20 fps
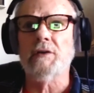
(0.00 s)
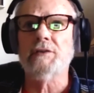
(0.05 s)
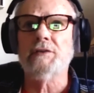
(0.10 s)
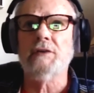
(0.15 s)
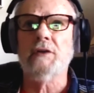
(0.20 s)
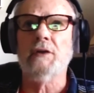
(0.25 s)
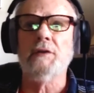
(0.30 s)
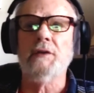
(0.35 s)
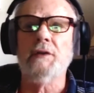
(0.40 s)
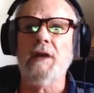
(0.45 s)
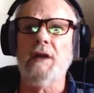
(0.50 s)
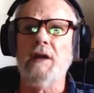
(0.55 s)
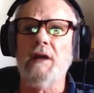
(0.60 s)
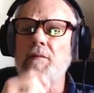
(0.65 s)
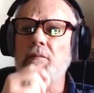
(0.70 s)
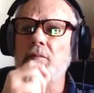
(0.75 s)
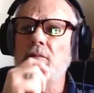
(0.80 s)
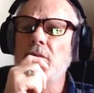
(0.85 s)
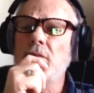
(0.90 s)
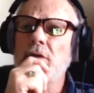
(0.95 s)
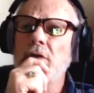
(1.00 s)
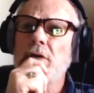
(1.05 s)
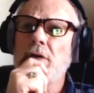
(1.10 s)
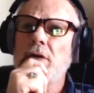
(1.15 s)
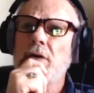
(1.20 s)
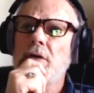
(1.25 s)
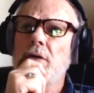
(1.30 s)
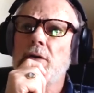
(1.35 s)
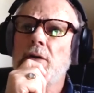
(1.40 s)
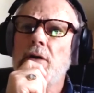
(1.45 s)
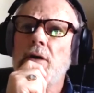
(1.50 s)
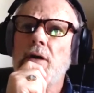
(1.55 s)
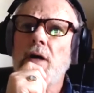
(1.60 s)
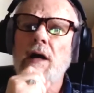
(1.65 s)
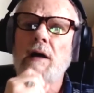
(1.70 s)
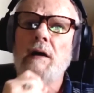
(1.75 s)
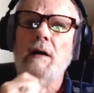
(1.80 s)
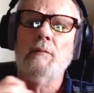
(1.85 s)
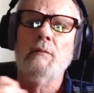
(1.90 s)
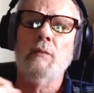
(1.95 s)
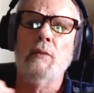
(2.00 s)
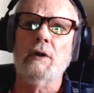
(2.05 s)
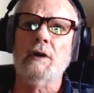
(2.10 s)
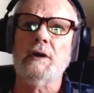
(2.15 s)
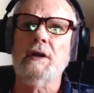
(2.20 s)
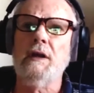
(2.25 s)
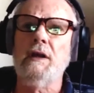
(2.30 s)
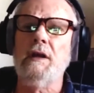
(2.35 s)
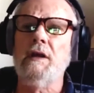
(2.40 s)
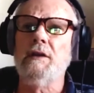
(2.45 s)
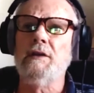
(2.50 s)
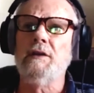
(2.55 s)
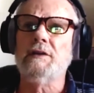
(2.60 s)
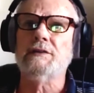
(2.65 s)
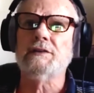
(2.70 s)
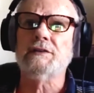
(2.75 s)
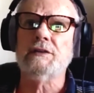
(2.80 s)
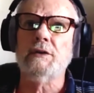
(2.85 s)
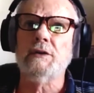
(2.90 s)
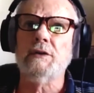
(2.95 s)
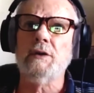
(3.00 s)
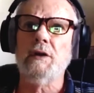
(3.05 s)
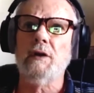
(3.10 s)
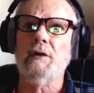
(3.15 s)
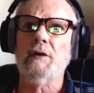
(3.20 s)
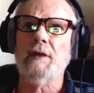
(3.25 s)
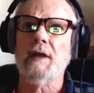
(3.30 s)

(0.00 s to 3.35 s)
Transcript: So then I, am working in the studio.